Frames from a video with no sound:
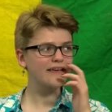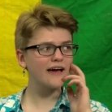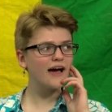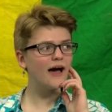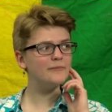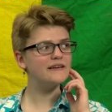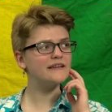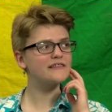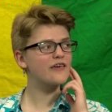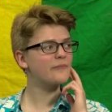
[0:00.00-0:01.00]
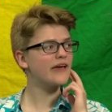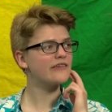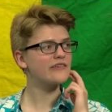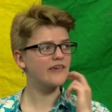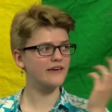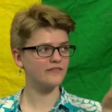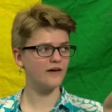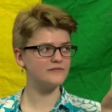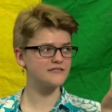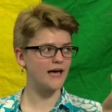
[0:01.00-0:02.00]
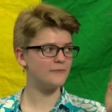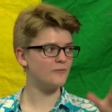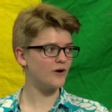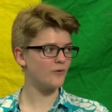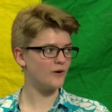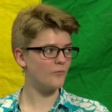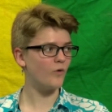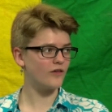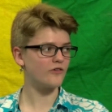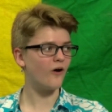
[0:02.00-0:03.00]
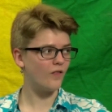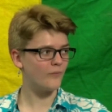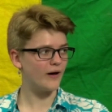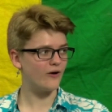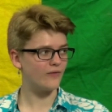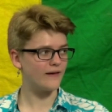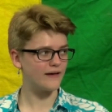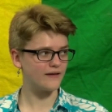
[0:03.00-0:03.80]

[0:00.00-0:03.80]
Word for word: Like I mean, mm. in some mm-hmm. cases, like in Love Simon, where it was all about like.